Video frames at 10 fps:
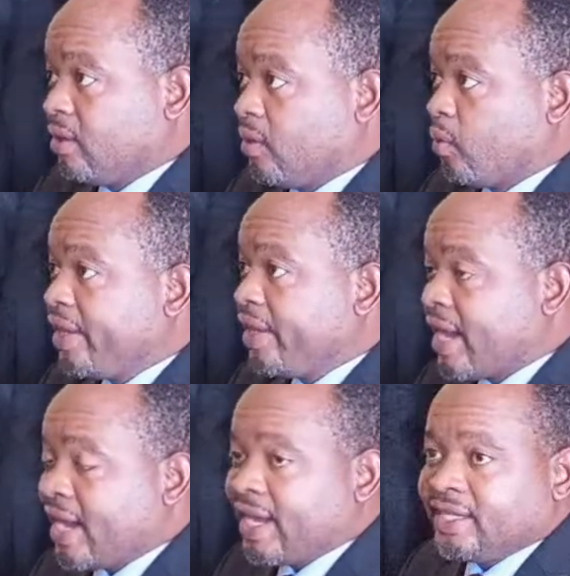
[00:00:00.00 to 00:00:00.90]
We
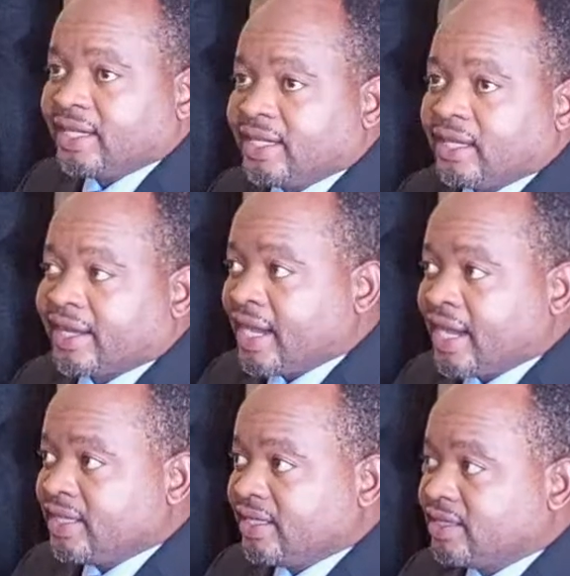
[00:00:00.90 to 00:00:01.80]
had a
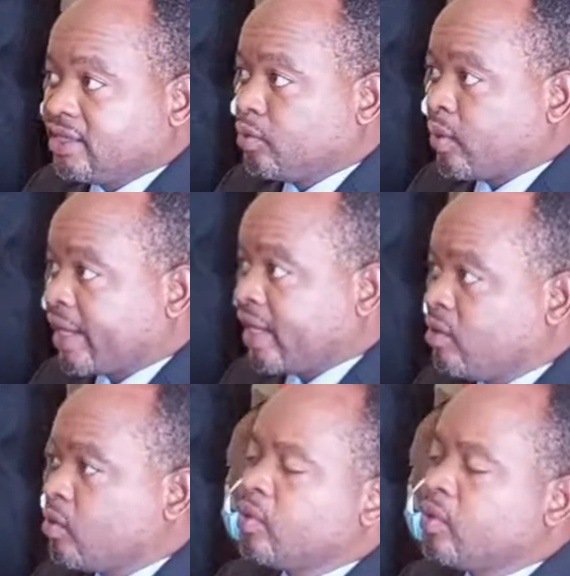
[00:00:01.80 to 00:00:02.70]
candidate in Wangeni
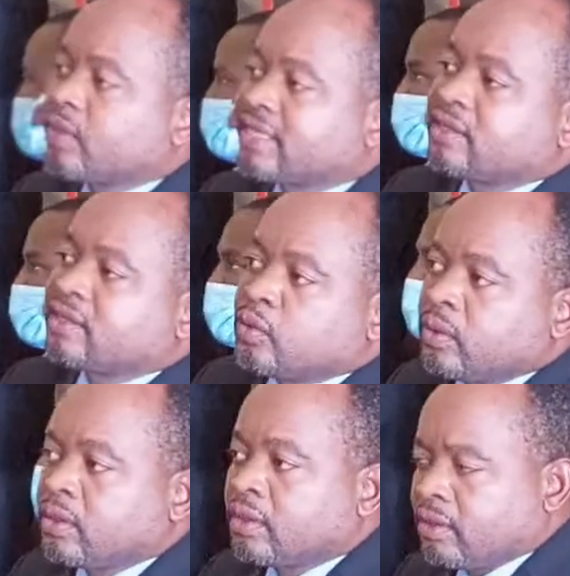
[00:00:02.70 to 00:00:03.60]
who lost to
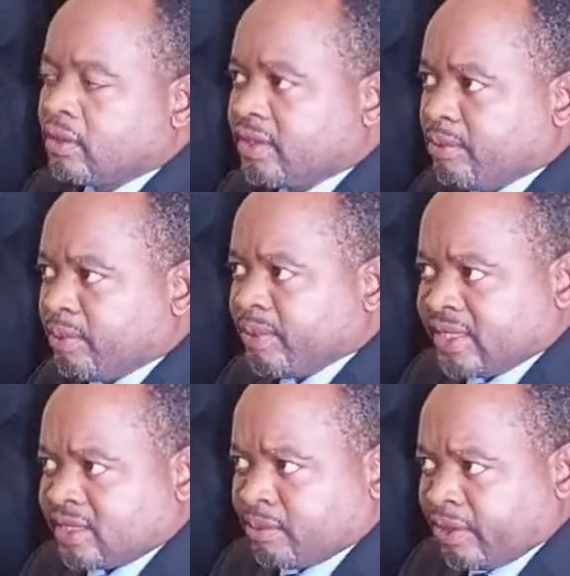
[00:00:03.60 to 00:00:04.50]
Honorable Moses
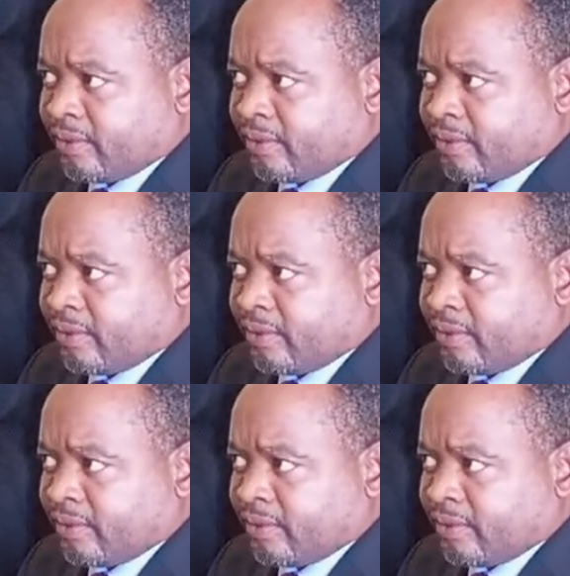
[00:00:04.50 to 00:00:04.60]
Moyo.